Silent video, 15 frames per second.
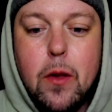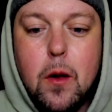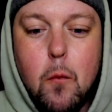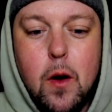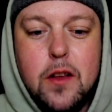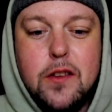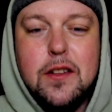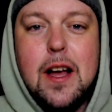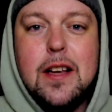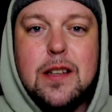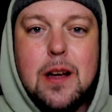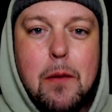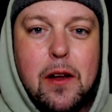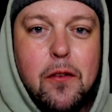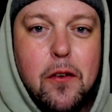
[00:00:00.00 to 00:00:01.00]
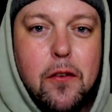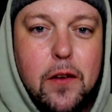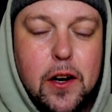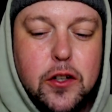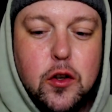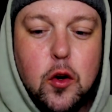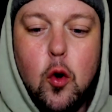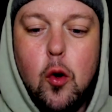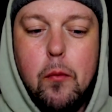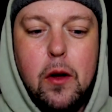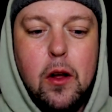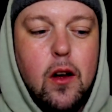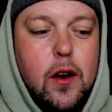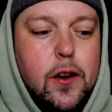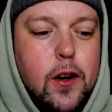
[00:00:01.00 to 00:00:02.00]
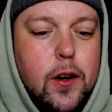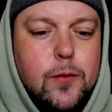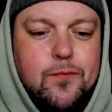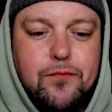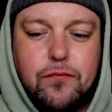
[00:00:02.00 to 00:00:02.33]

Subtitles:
When's the last time I even finished a whole meal on here?